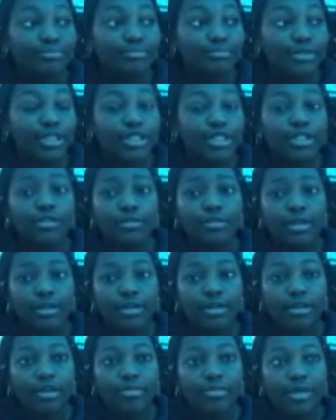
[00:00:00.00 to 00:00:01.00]
because you don't
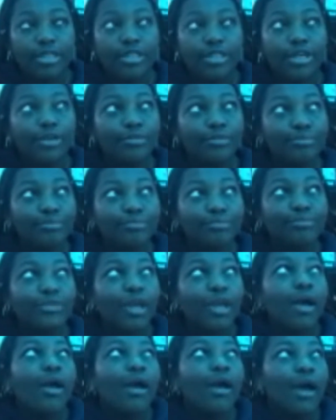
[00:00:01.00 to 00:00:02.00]
need a lot of base coat.
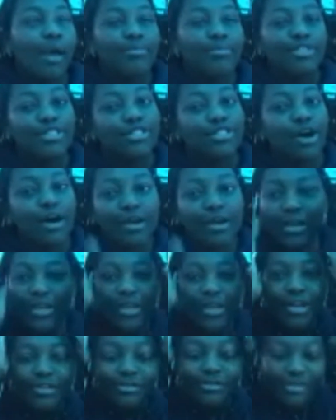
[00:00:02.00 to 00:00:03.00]
I'm just
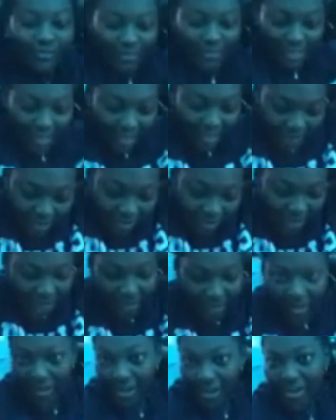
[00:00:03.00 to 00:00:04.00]
talking, y'all don't even care.
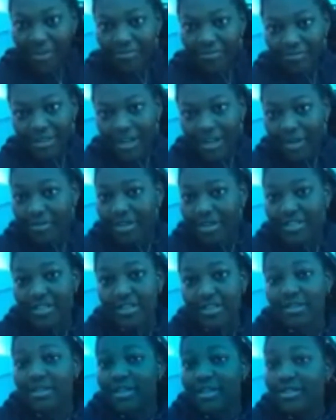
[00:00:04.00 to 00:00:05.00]
Yeah,
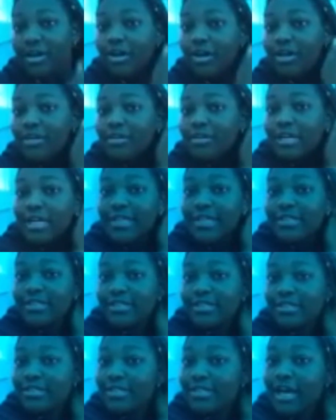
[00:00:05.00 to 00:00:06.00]
basically that's all.
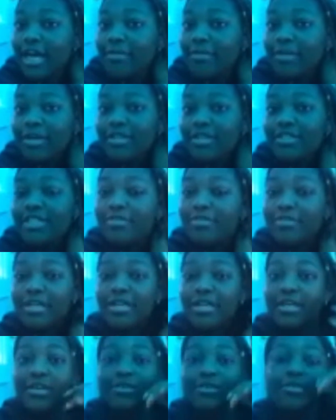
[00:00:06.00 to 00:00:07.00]
Next time y'all see
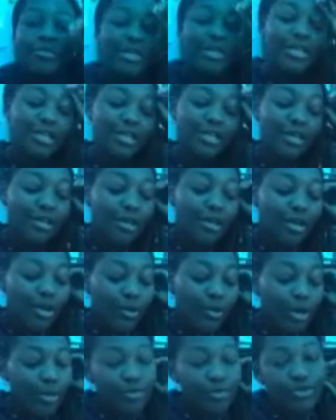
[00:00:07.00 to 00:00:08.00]
me, it will be
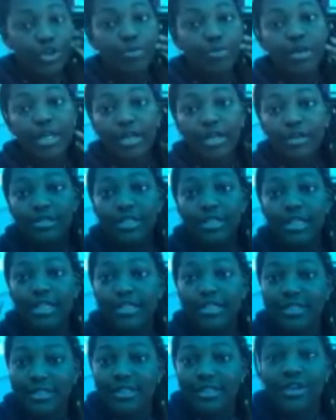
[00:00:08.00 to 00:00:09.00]
when I'm doing my nails. It
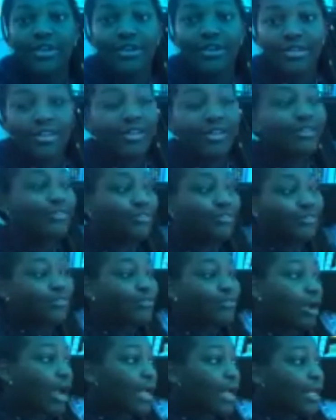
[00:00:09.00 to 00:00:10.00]
is currently
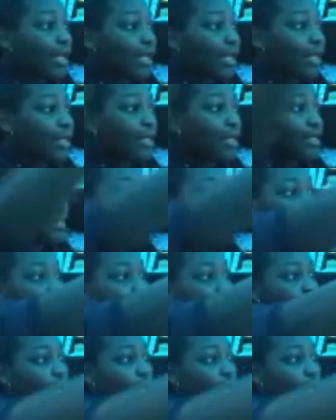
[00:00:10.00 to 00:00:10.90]
Friday. It is